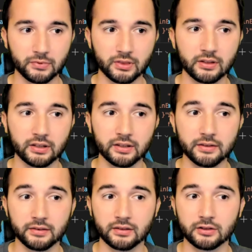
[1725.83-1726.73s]
There
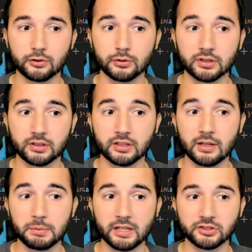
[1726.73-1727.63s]
is a cool GitHub
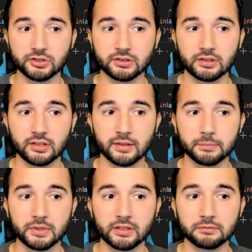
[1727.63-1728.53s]
action up here